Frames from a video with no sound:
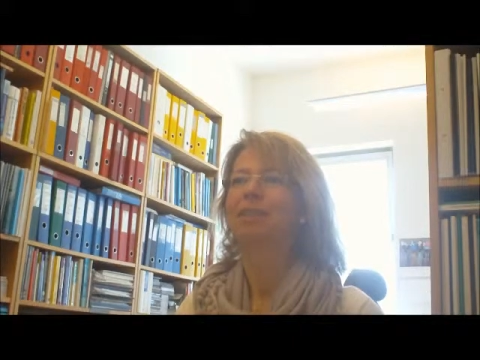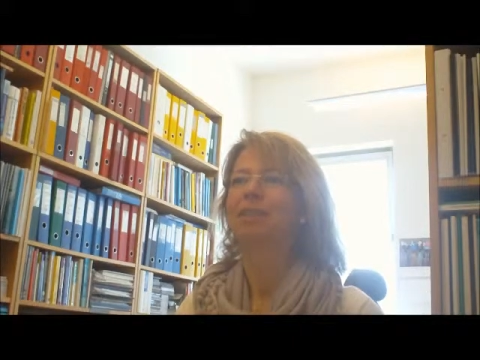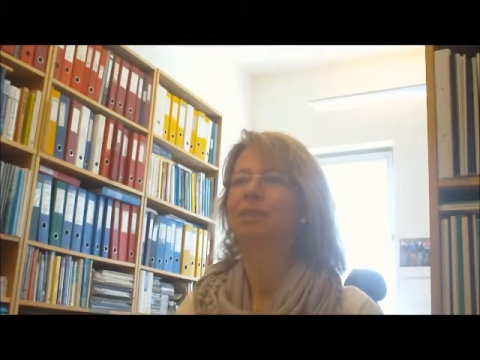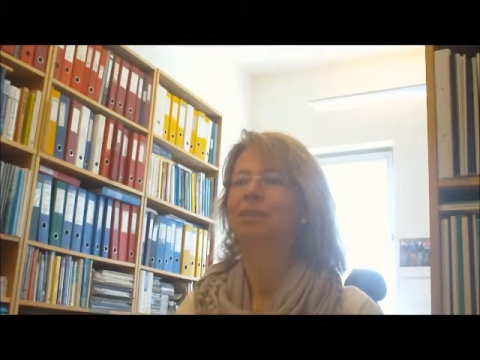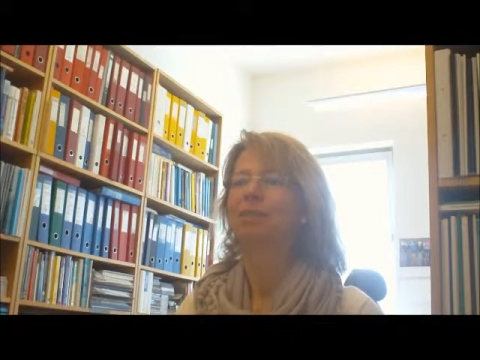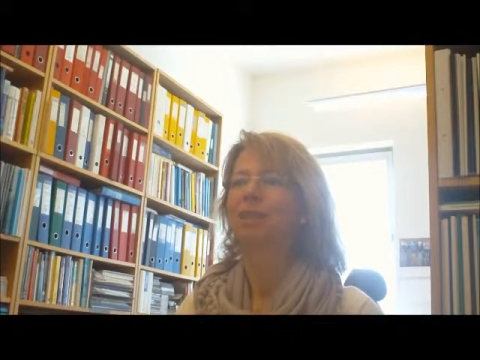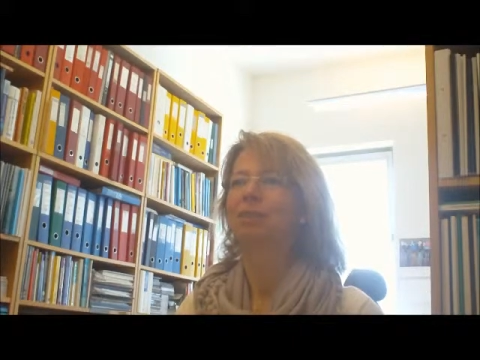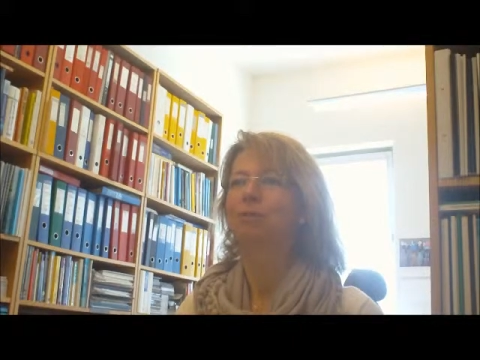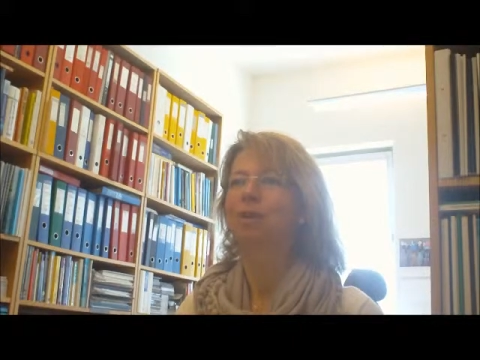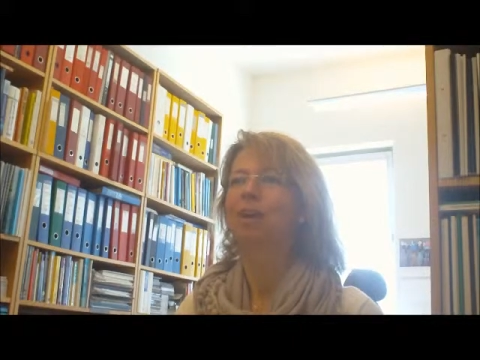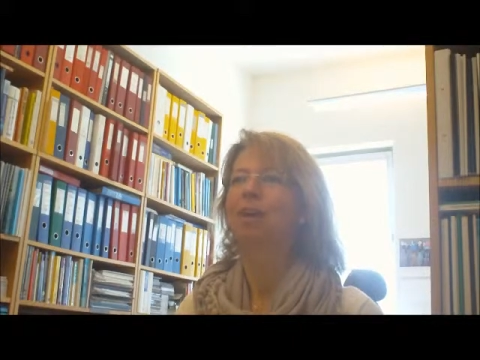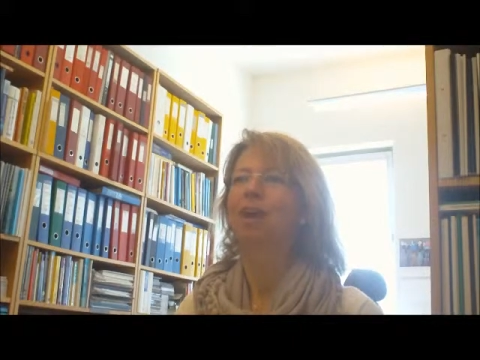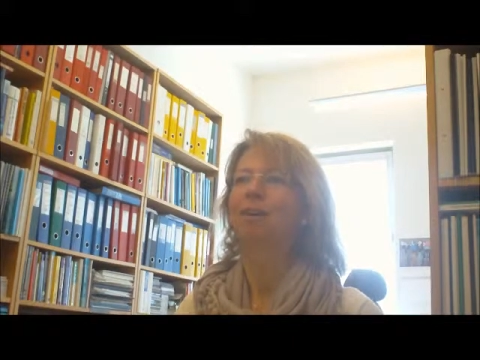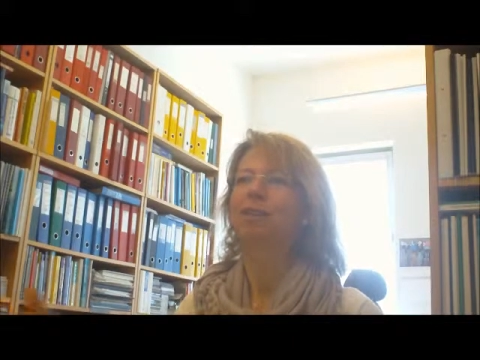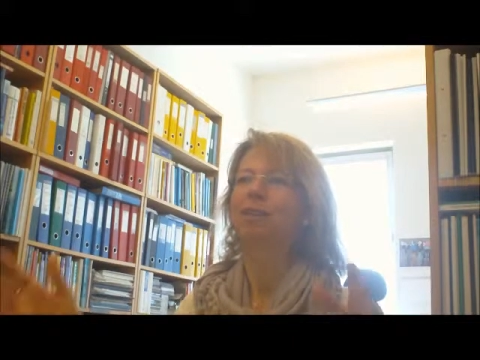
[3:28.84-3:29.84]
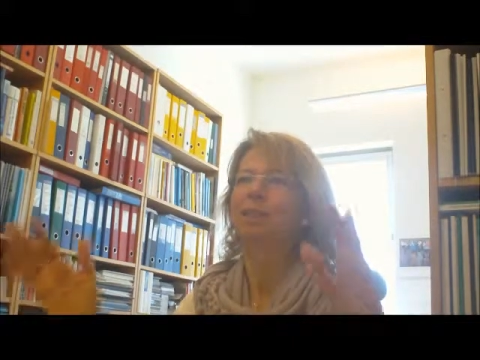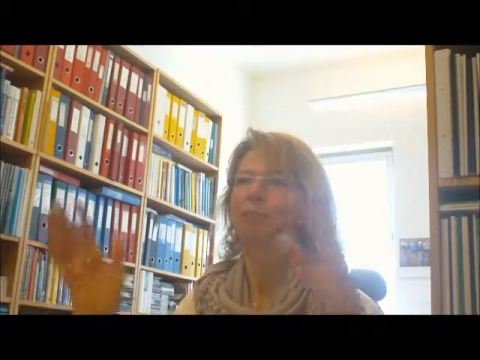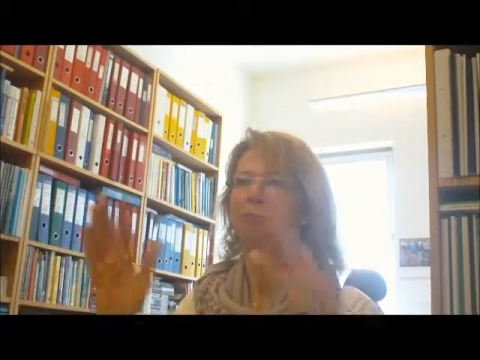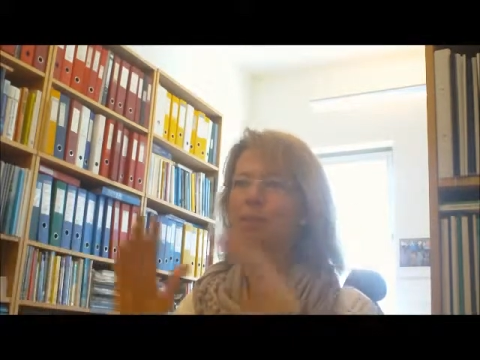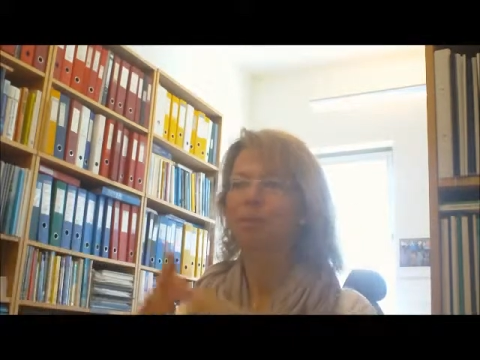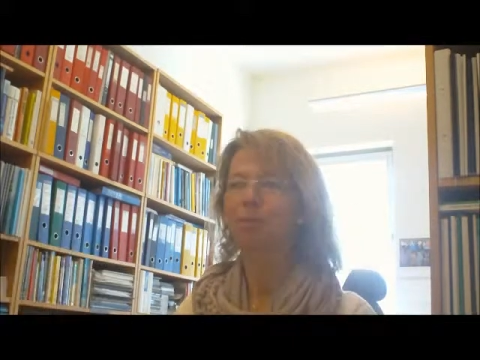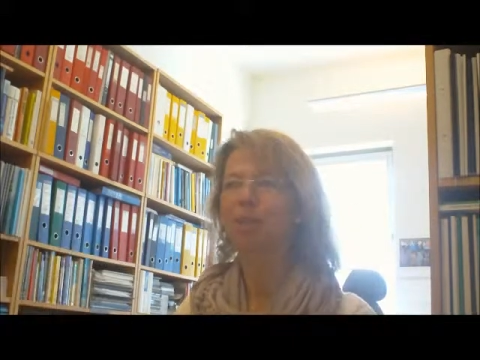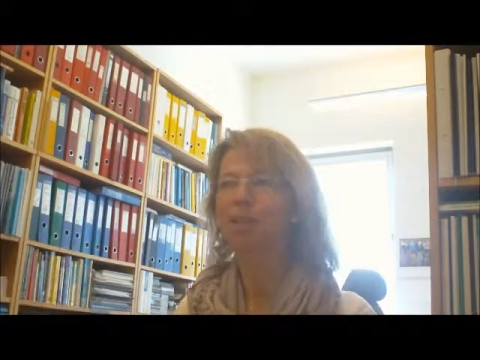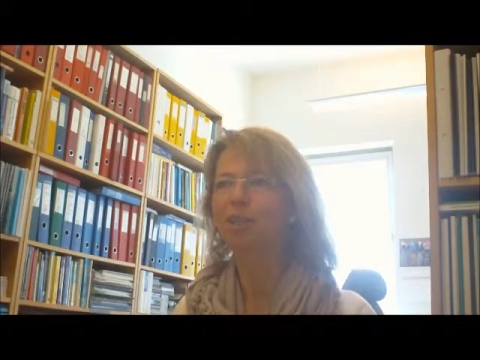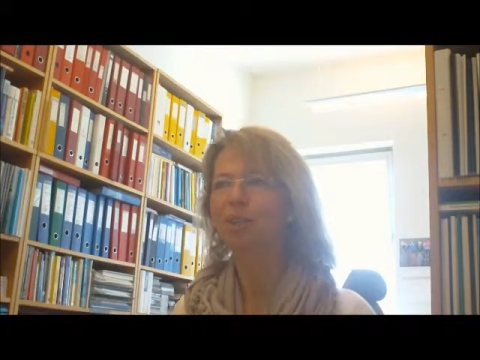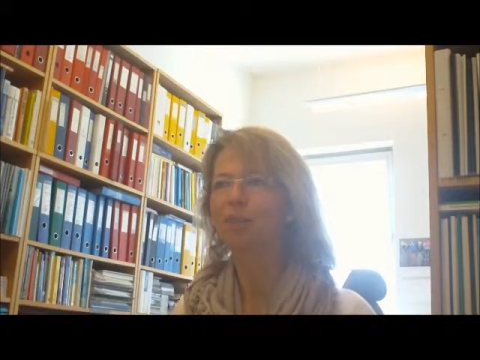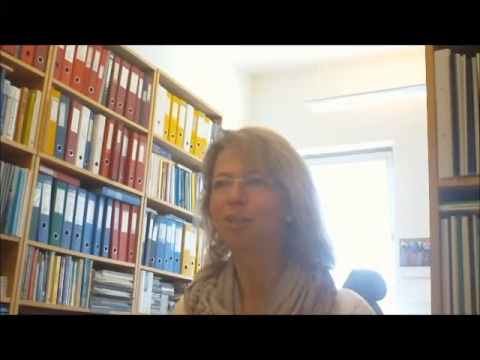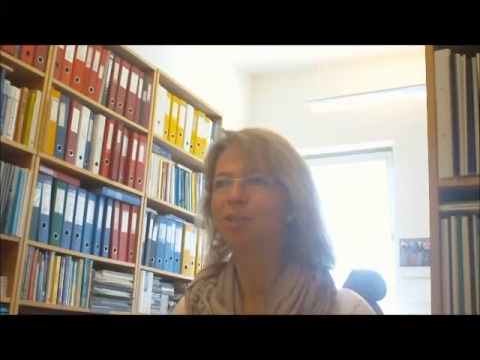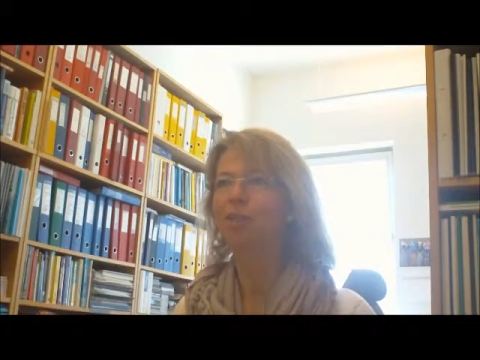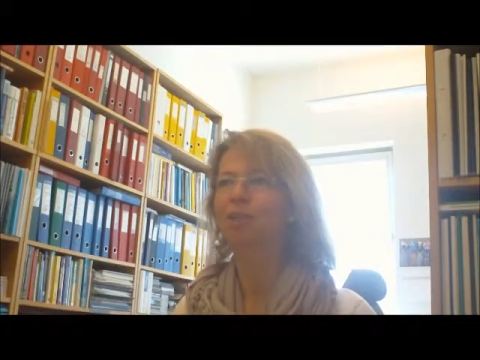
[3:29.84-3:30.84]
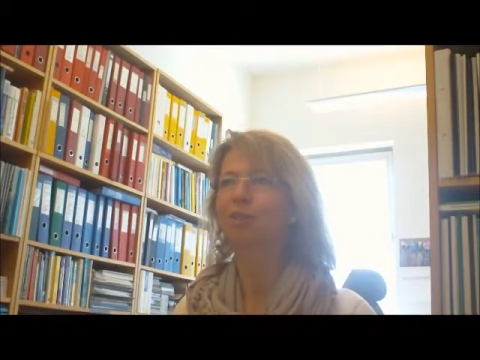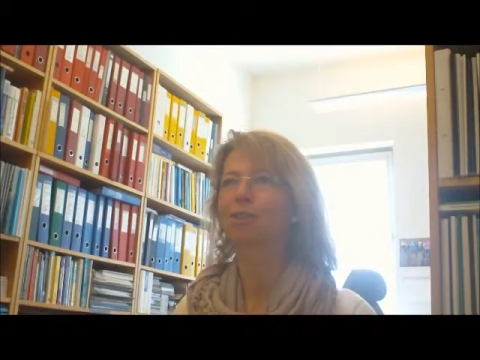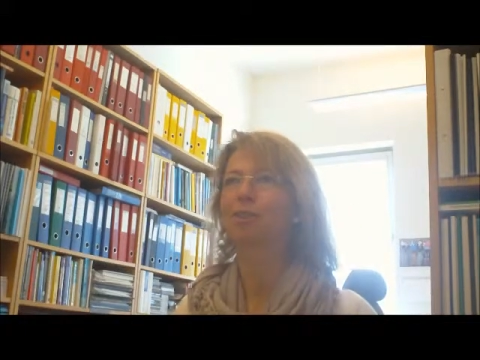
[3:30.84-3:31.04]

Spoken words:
So in real life, this precipitation would just